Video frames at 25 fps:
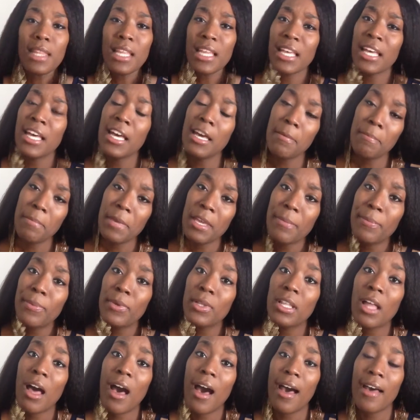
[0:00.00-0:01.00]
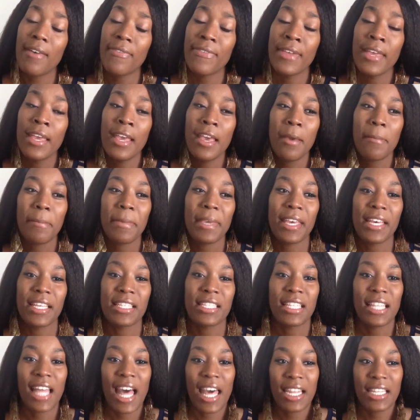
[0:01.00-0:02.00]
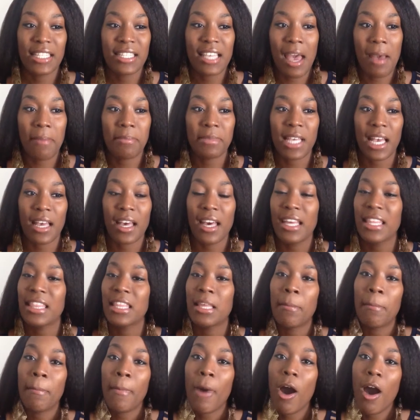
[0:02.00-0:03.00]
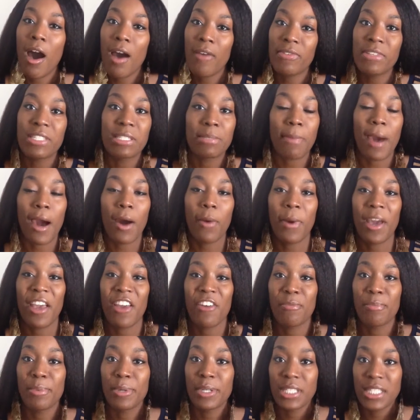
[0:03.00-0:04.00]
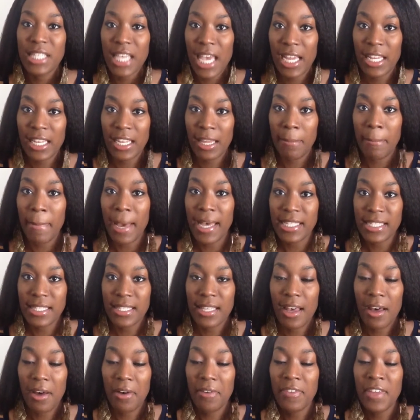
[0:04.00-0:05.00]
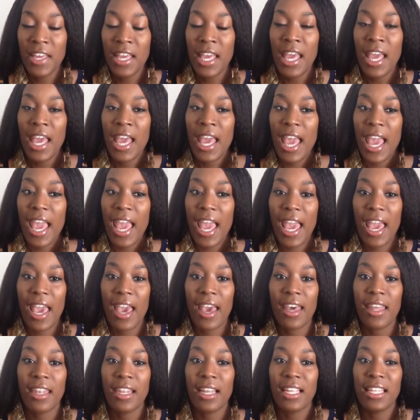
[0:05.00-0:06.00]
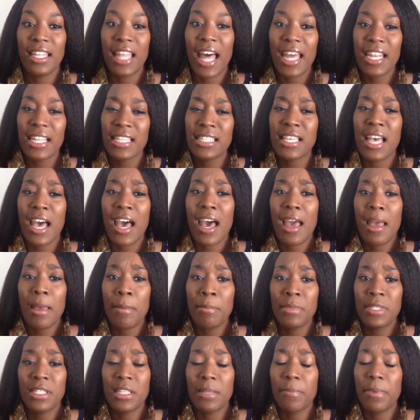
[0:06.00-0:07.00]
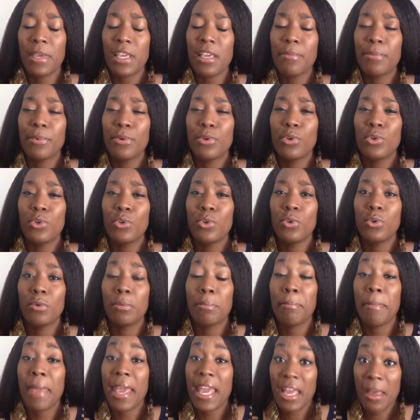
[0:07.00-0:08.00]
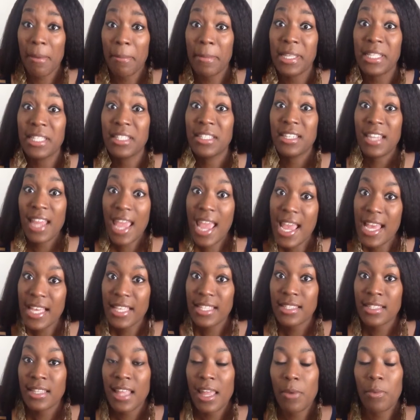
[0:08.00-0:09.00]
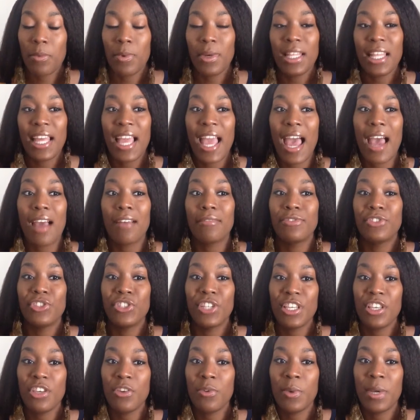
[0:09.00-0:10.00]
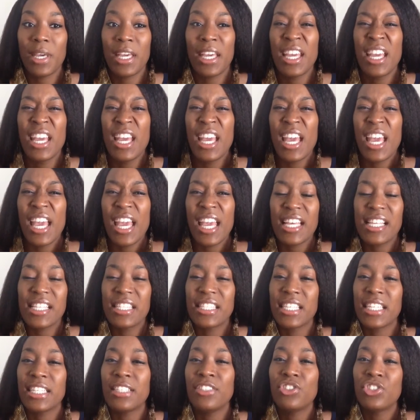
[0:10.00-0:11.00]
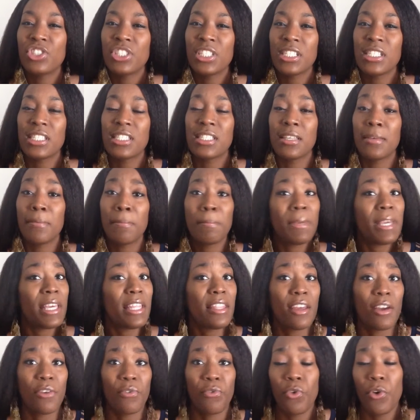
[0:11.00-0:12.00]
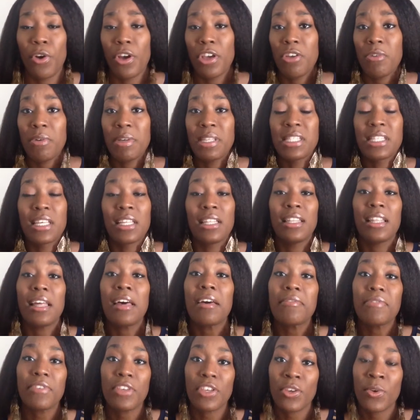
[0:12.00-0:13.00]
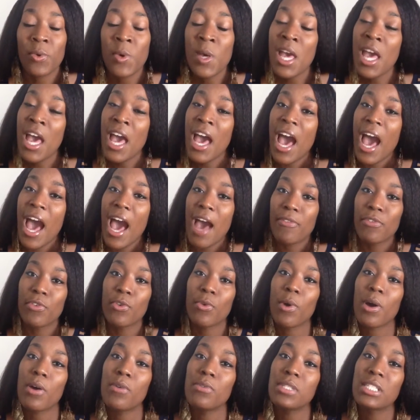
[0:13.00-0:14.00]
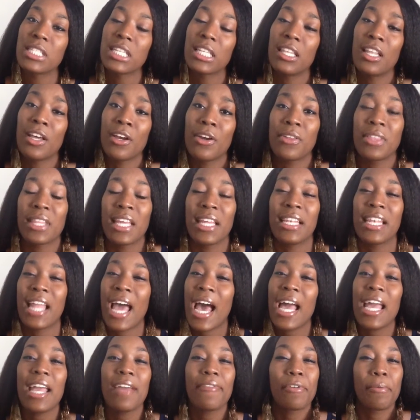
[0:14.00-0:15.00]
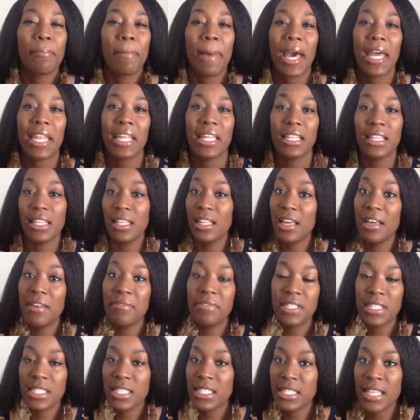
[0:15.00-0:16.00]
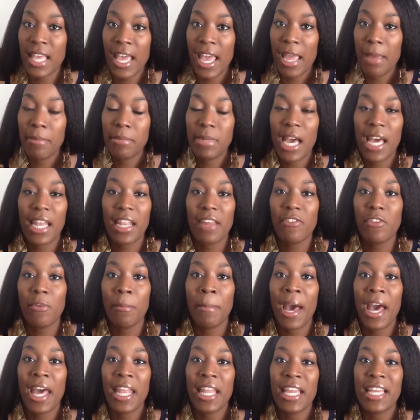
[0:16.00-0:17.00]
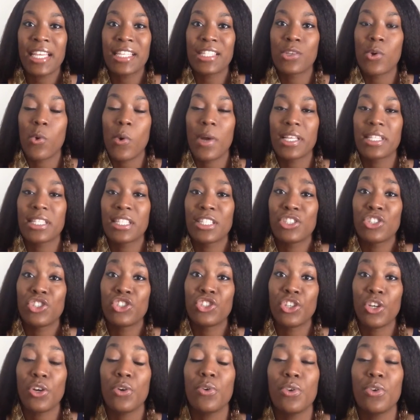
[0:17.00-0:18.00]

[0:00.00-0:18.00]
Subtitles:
cut people off, because a lot of times I cut them off as my way of protecting myself. And a lot of times the people who make mistakes, they really have genuine intentions to be there for you and to love you. I've grown to learn that not everybody loves the same. Not everybody is going to show